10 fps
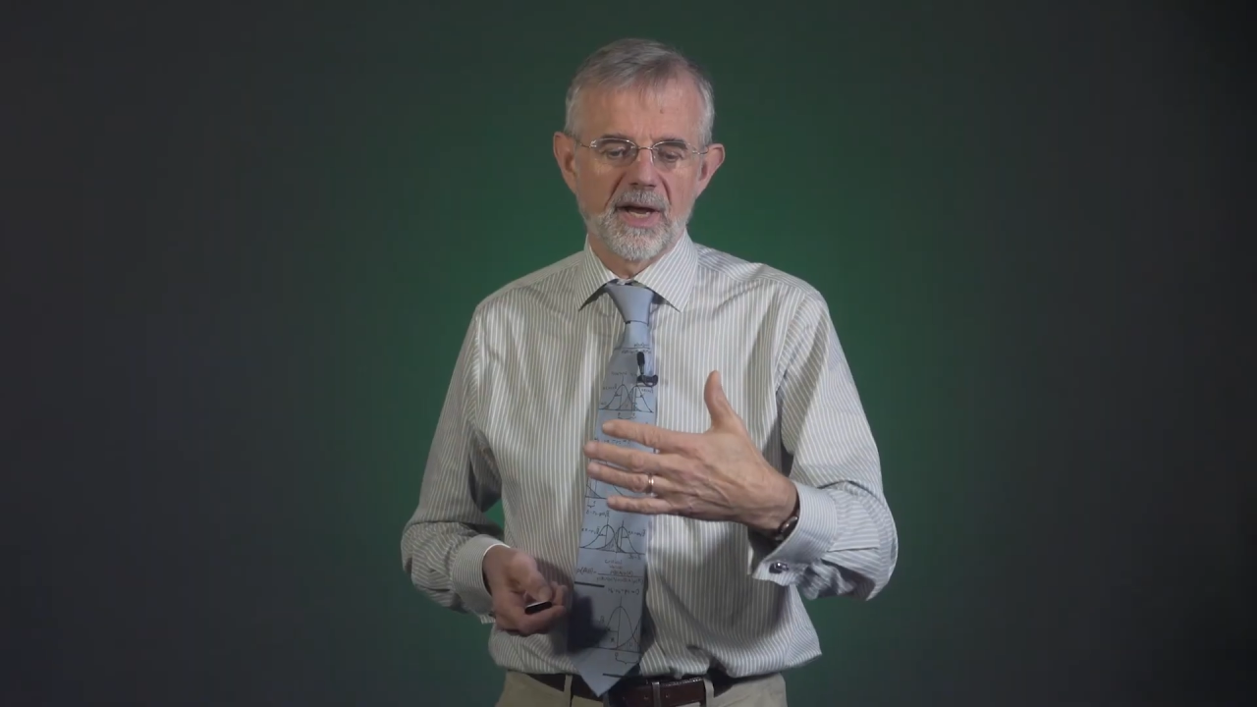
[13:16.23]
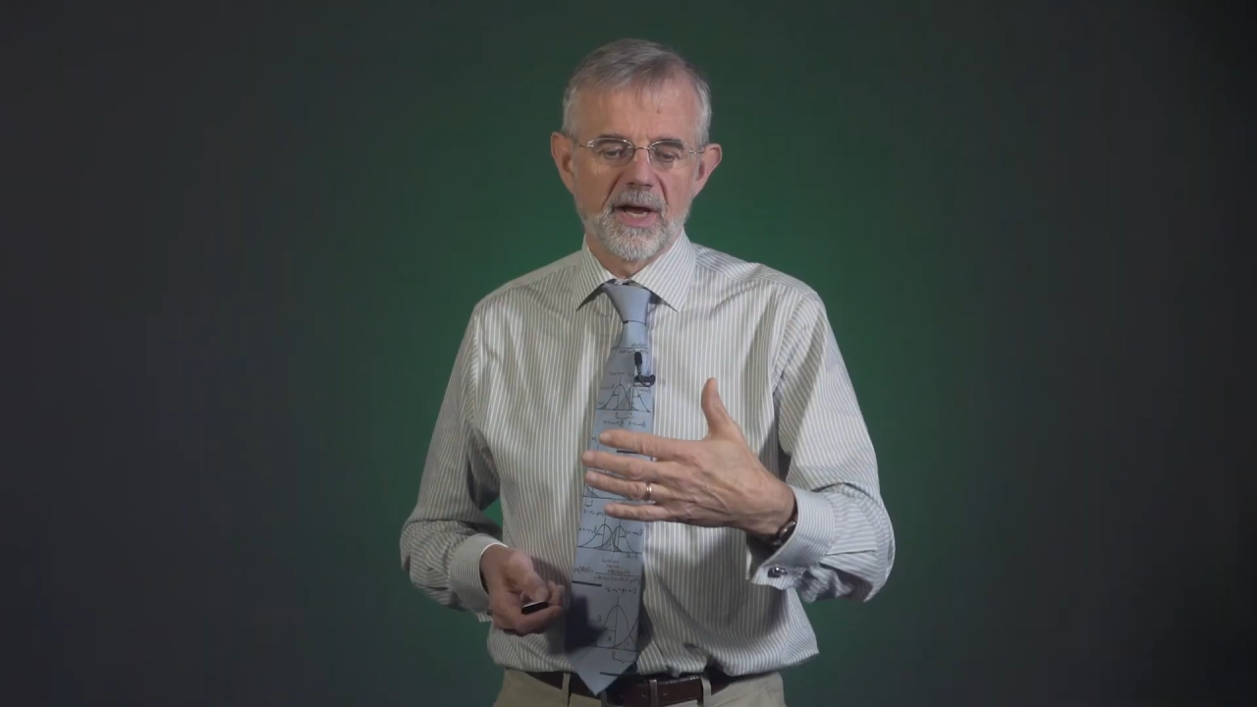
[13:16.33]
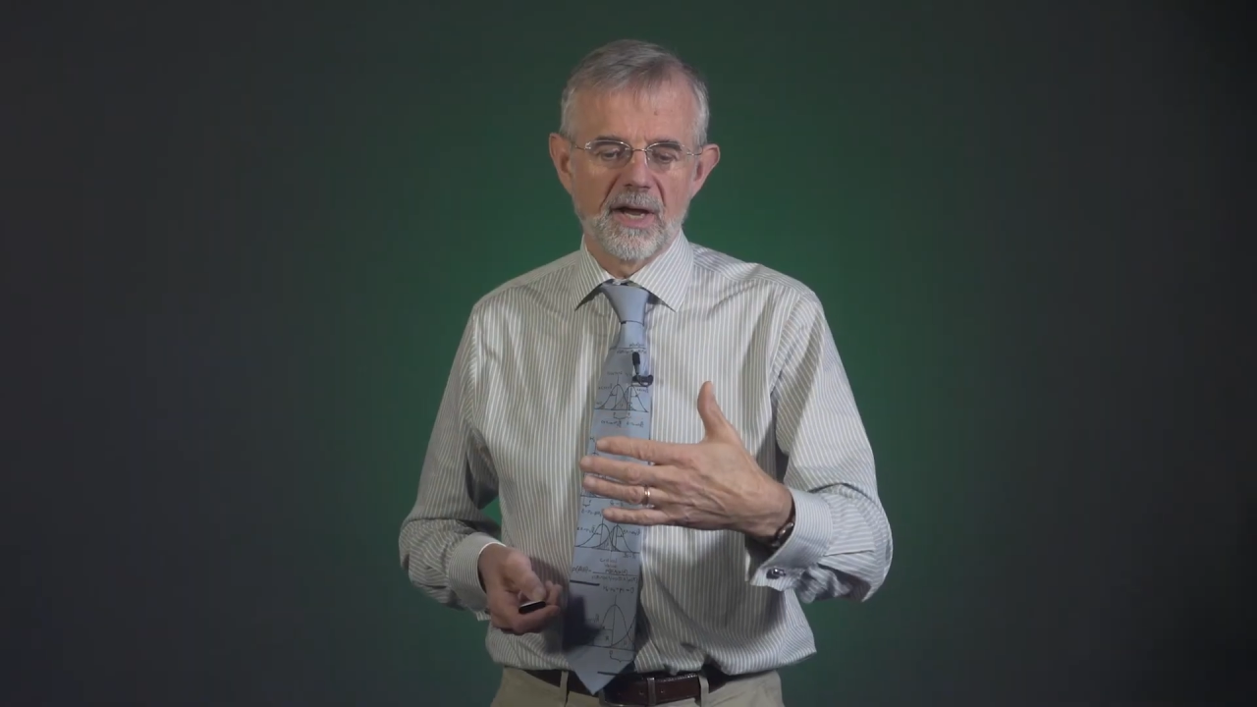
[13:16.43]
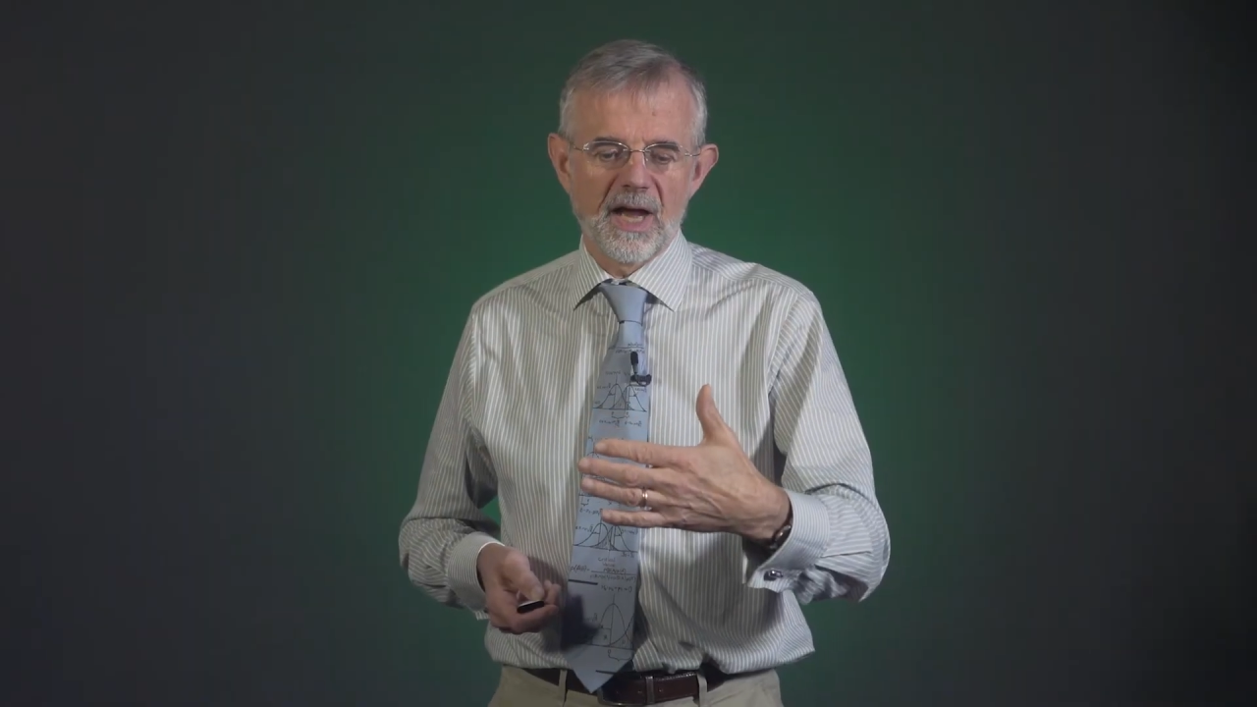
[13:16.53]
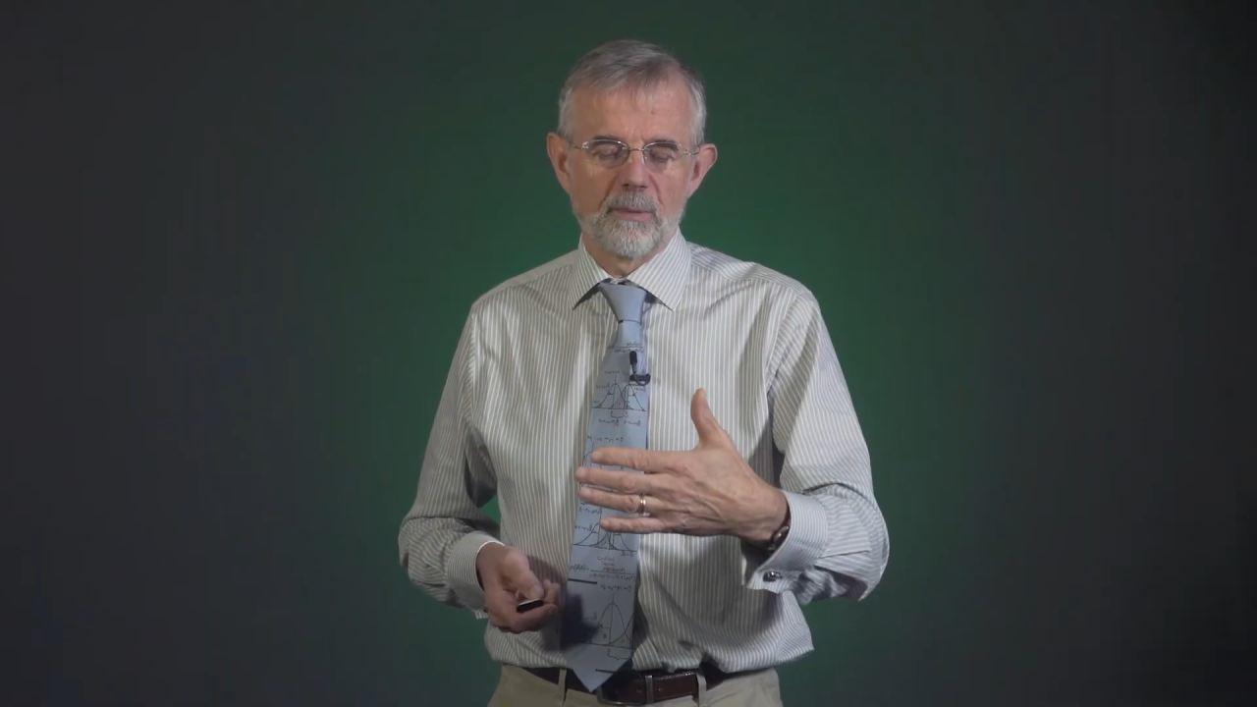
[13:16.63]

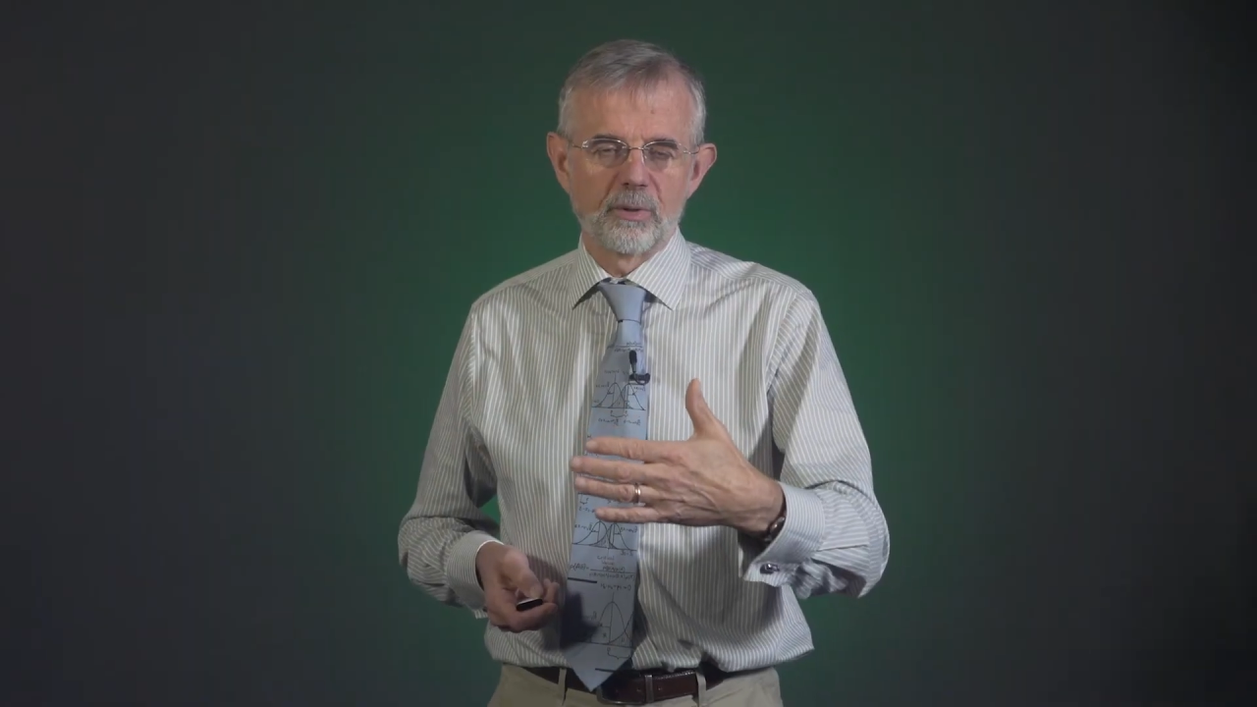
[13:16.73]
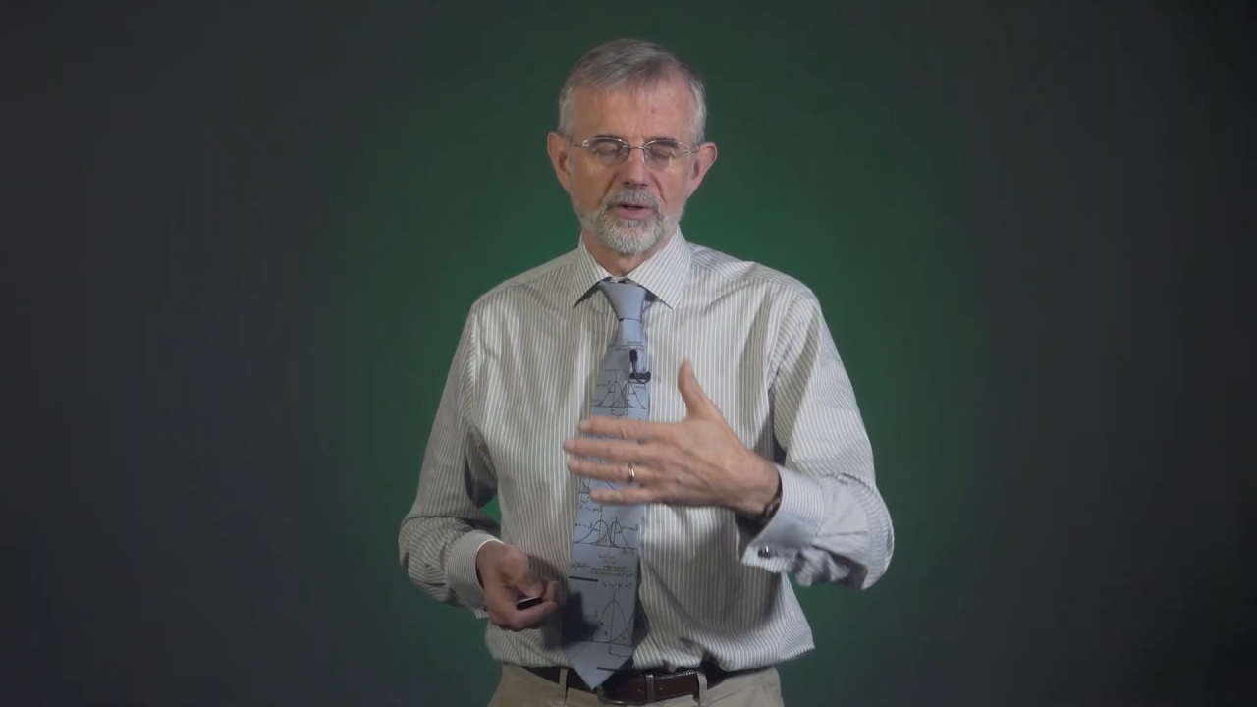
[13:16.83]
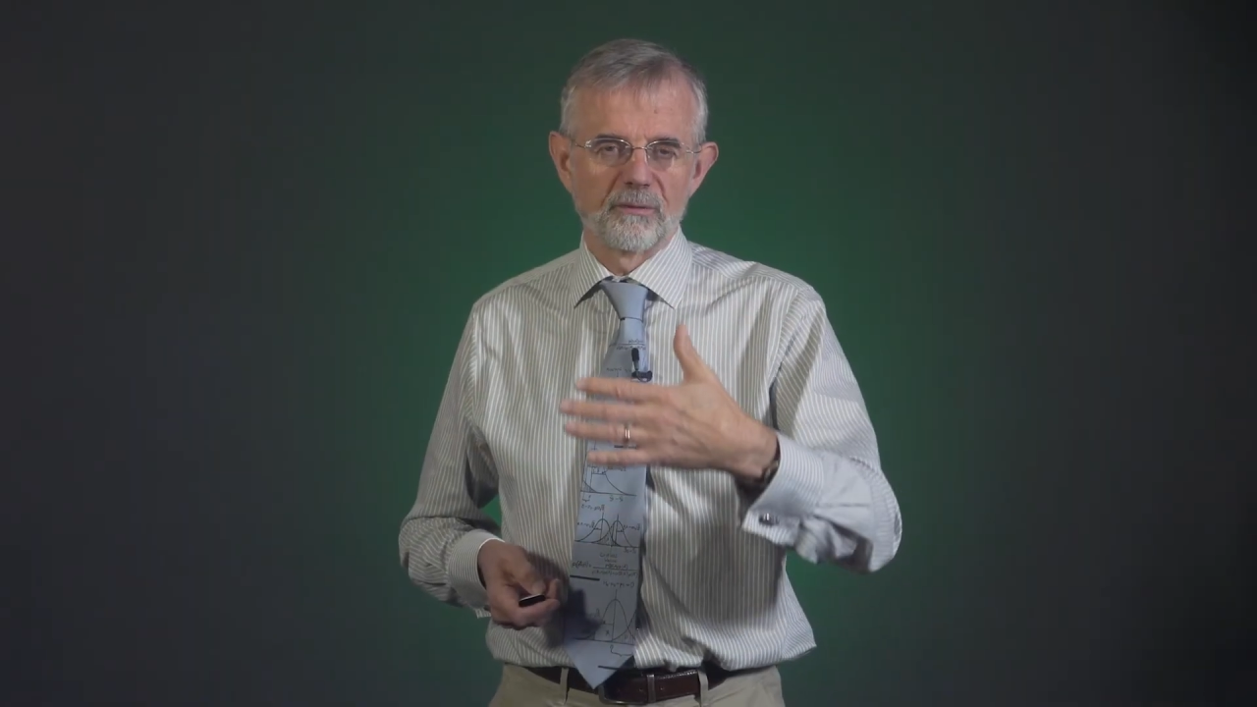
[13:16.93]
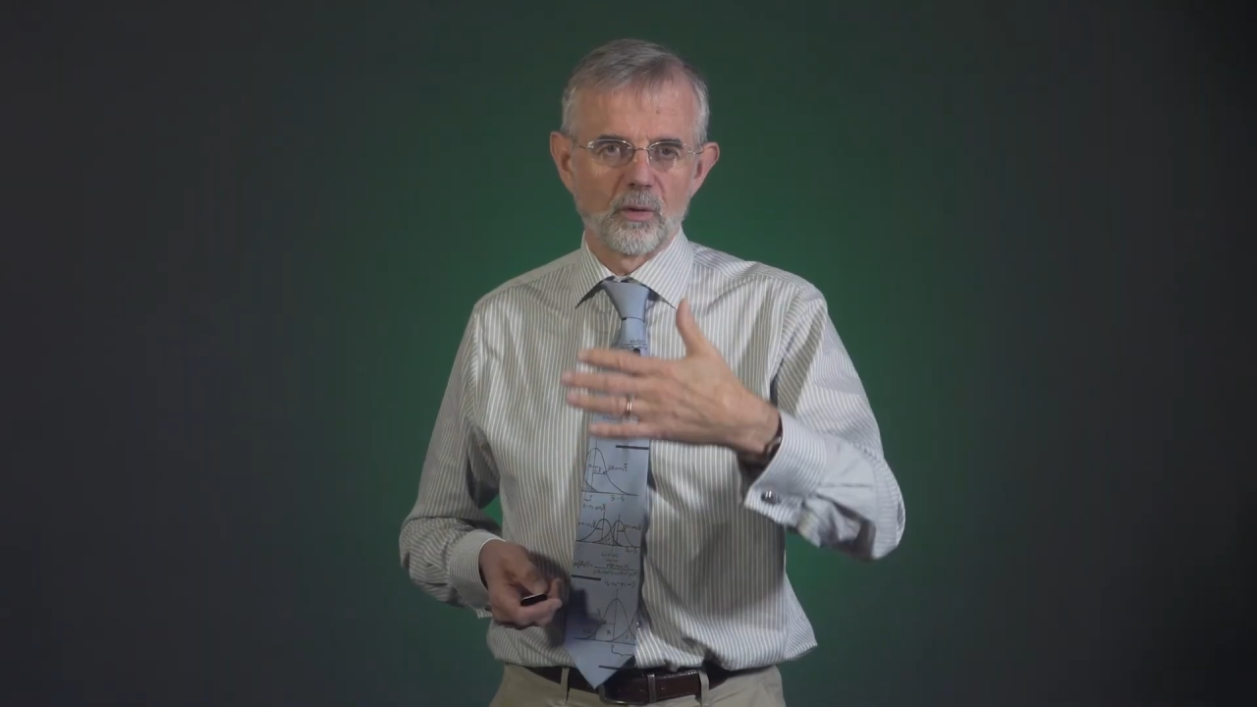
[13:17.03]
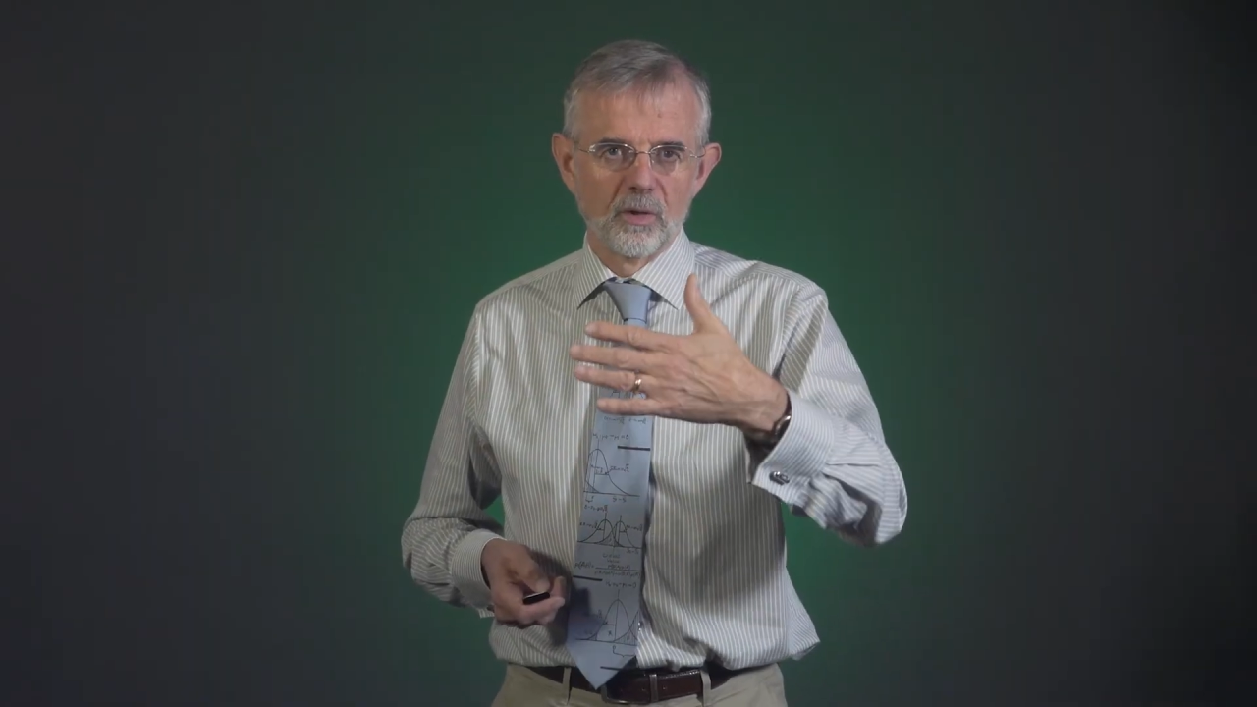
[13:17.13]
uh, output
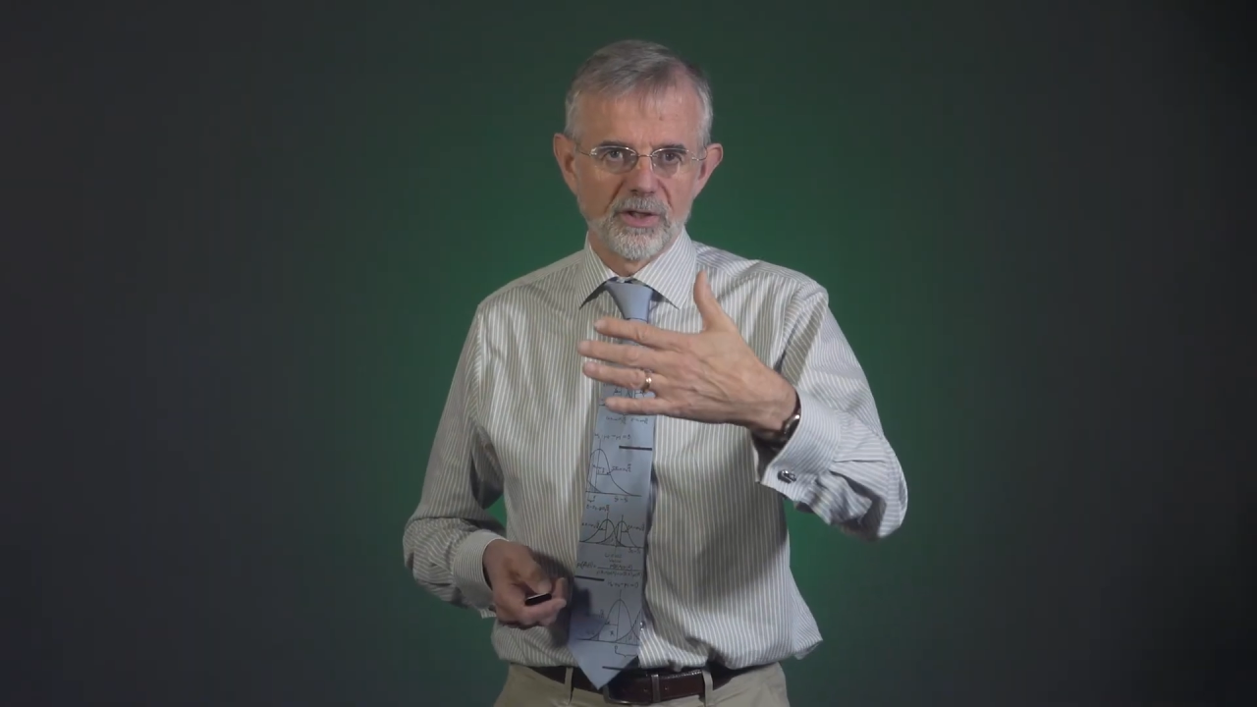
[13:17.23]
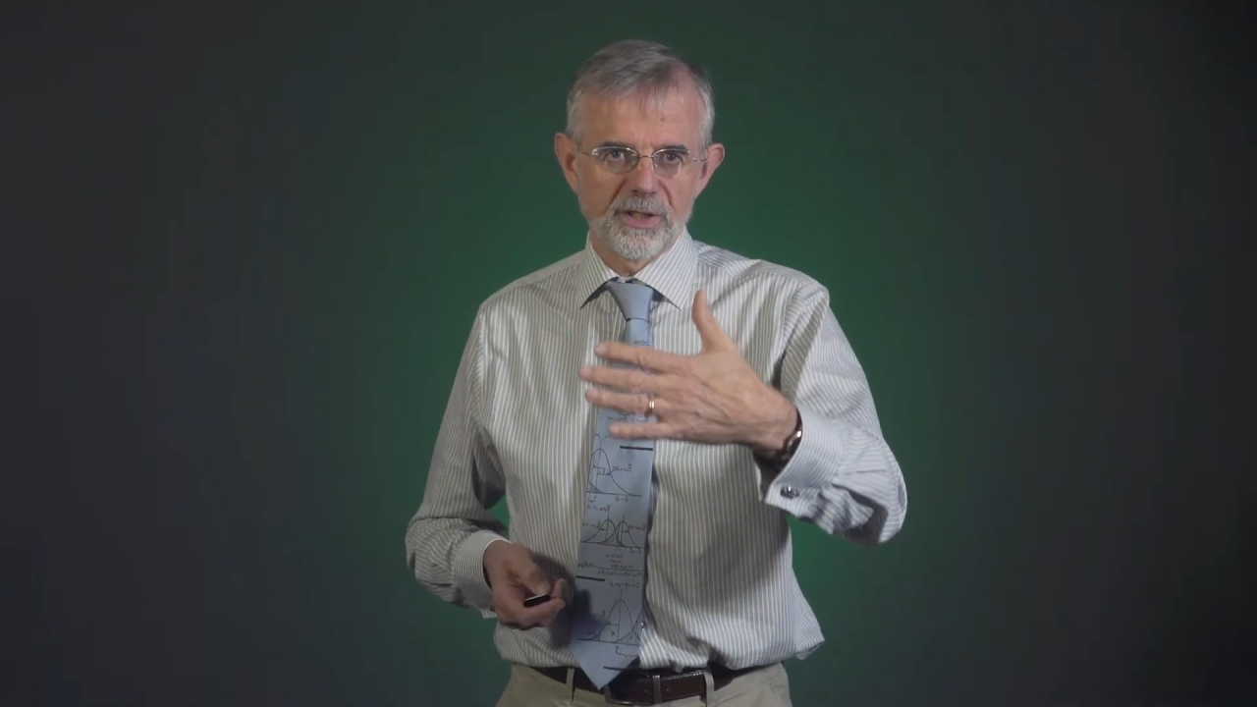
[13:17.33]
of all the